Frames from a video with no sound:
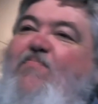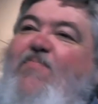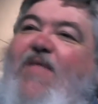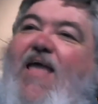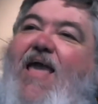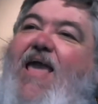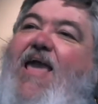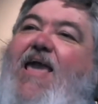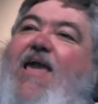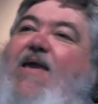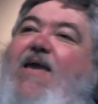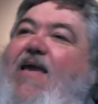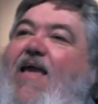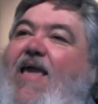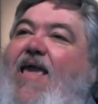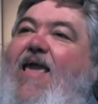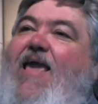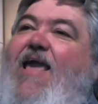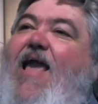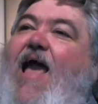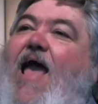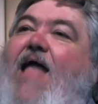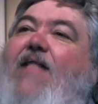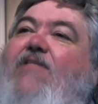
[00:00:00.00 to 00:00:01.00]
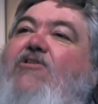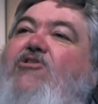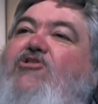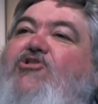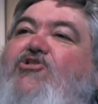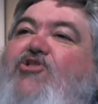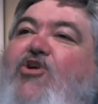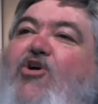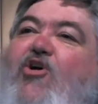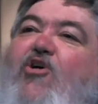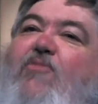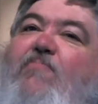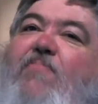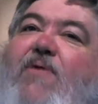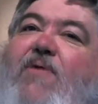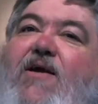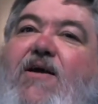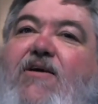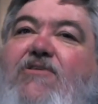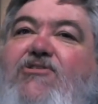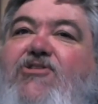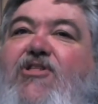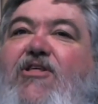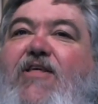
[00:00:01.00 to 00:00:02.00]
He got disturbed because of